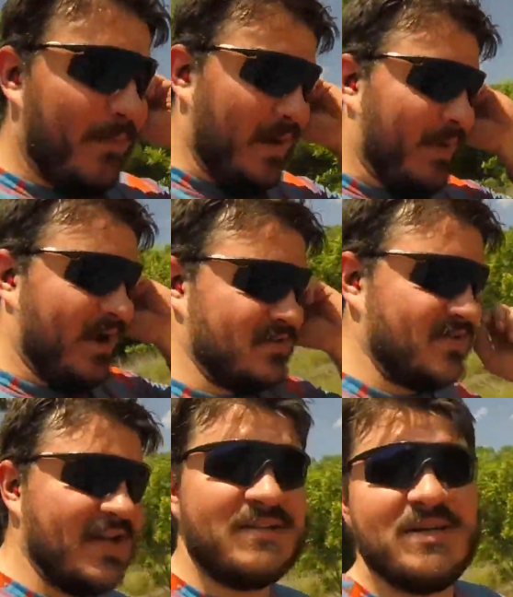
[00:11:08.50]
how many
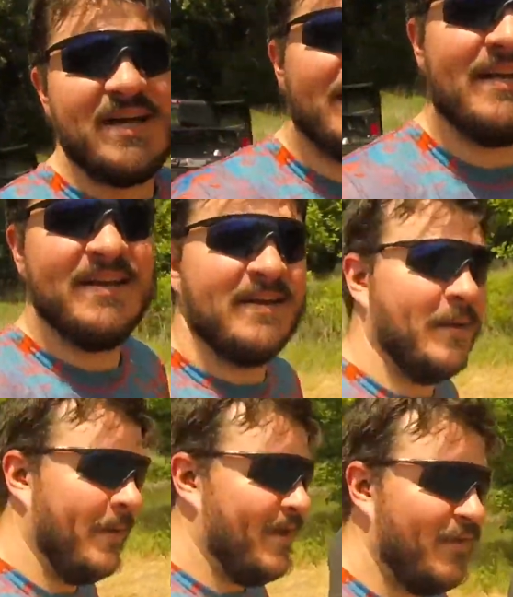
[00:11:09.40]
pounds was that, Chad?
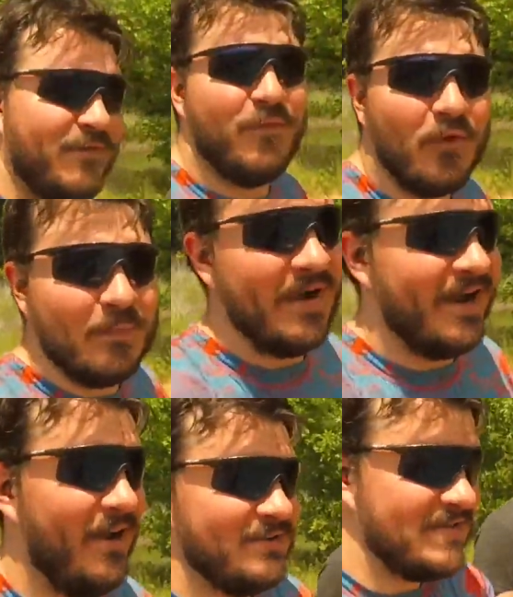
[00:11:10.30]
four pounds. Four
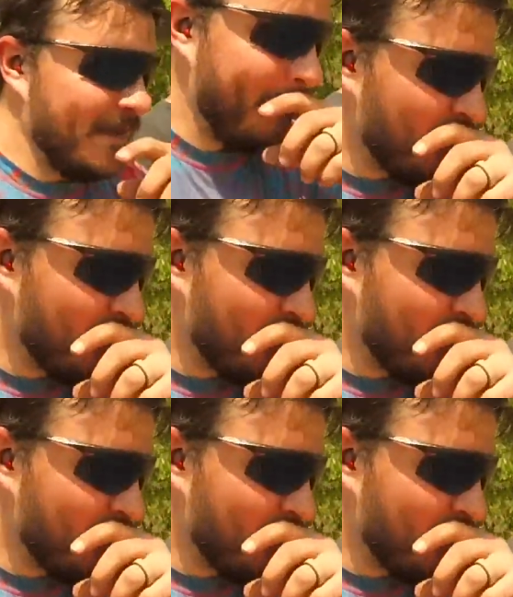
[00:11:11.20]
pounds.